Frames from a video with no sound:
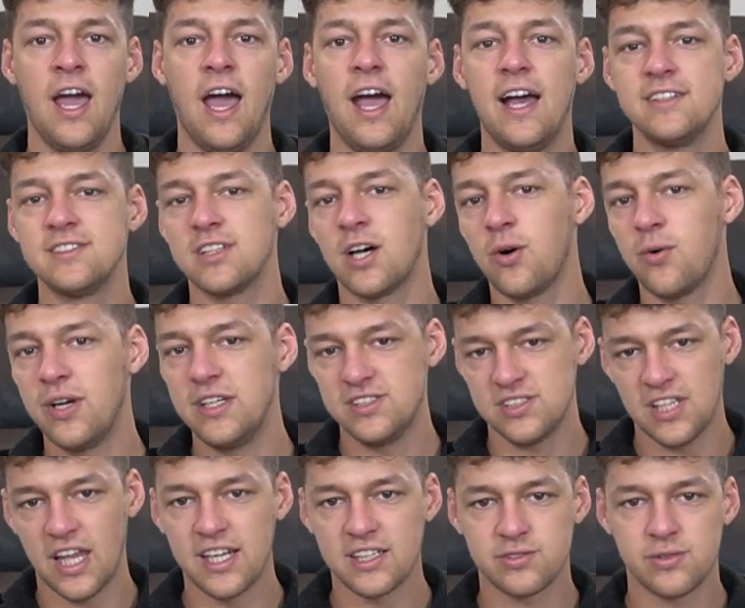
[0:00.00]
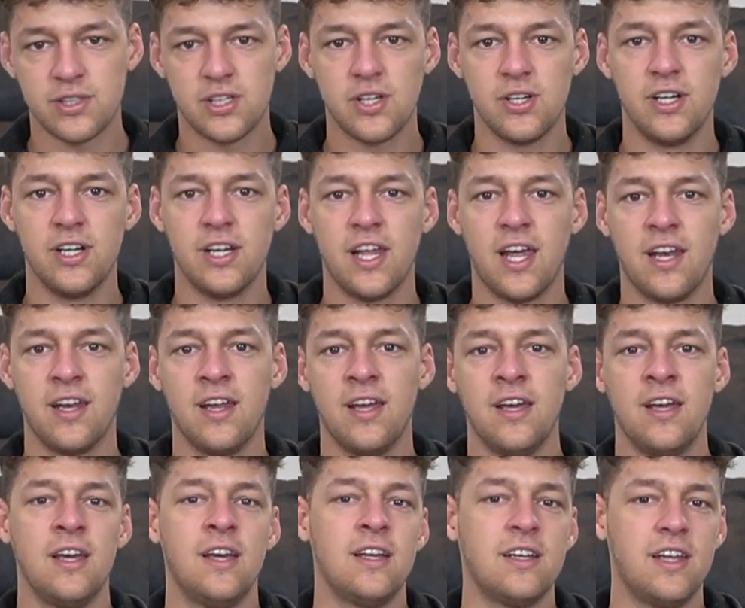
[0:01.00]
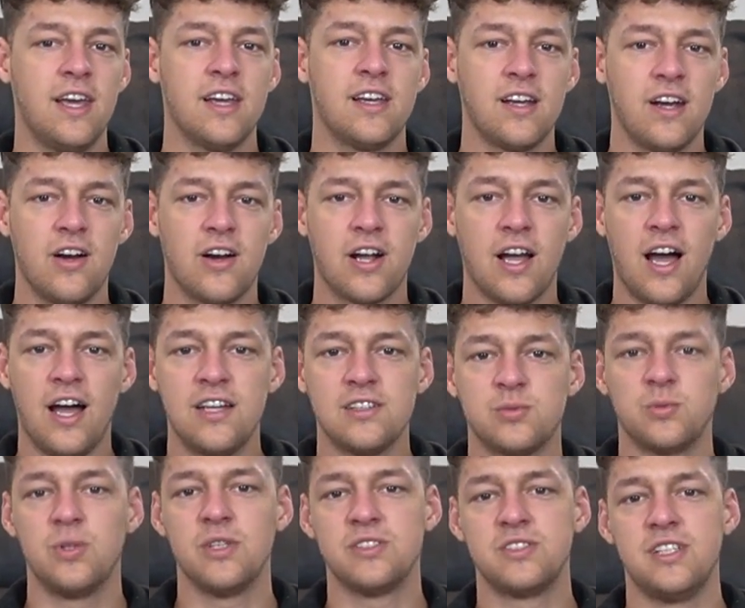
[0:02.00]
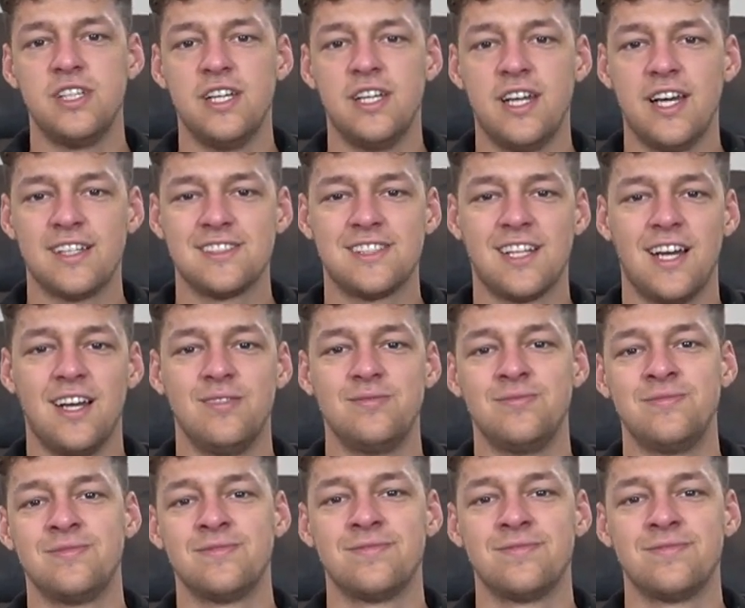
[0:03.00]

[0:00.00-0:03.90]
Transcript: As always, thanks for tuning in. Take care, guys. We'll see you next time.